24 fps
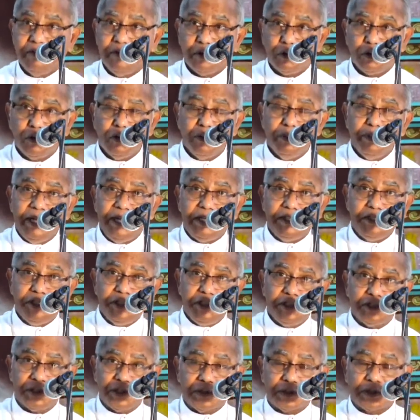to meet
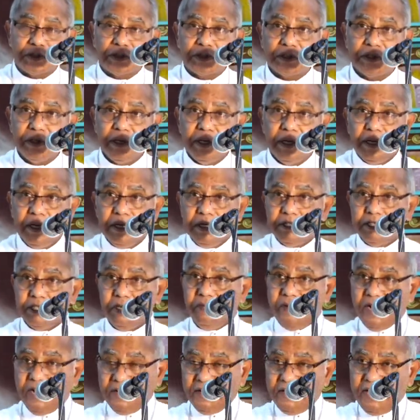Jesus. She
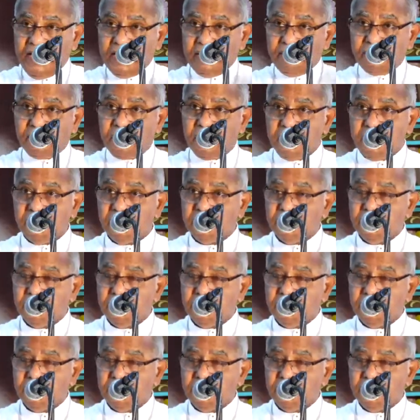went there with a